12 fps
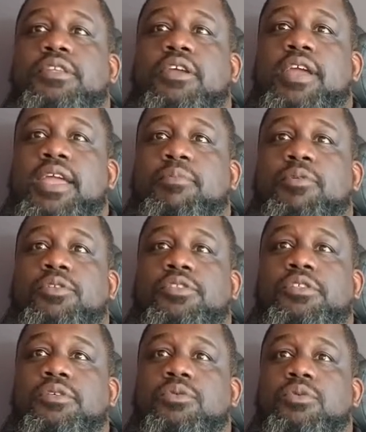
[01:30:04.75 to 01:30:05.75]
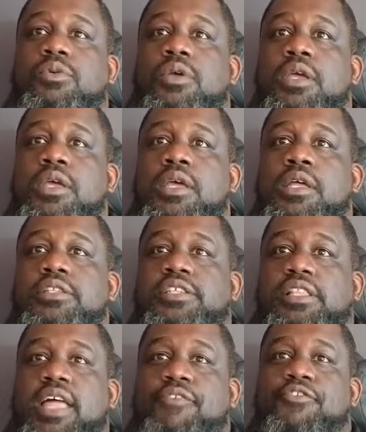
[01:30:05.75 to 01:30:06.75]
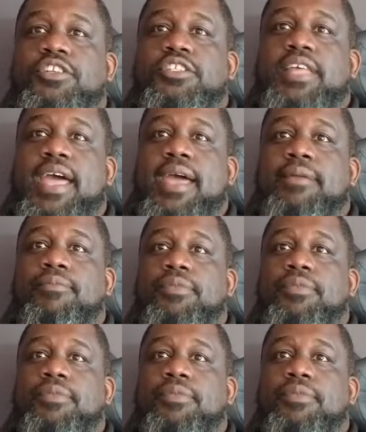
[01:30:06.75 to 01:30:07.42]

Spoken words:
and they're able to leverage that.